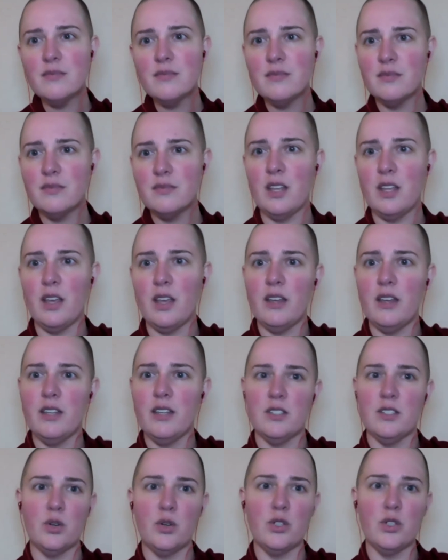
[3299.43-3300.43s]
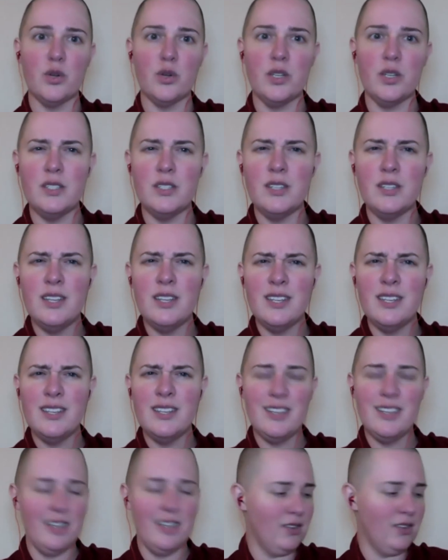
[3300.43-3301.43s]
yeah it's your choice
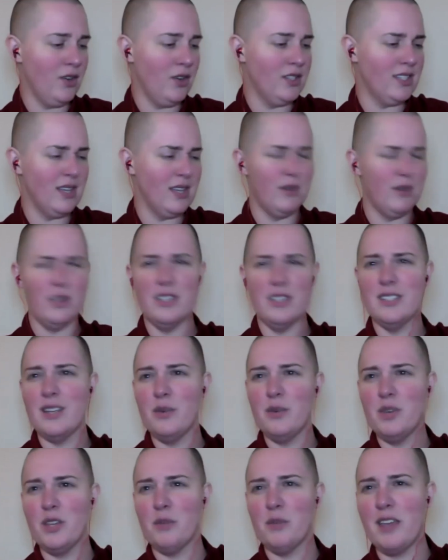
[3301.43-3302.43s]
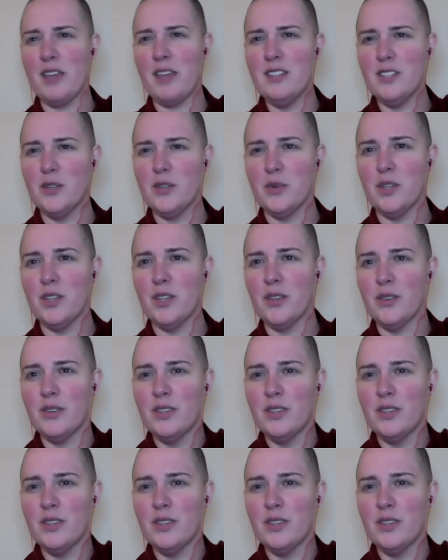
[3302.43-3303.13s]
i don't know is that is that what you meant or were you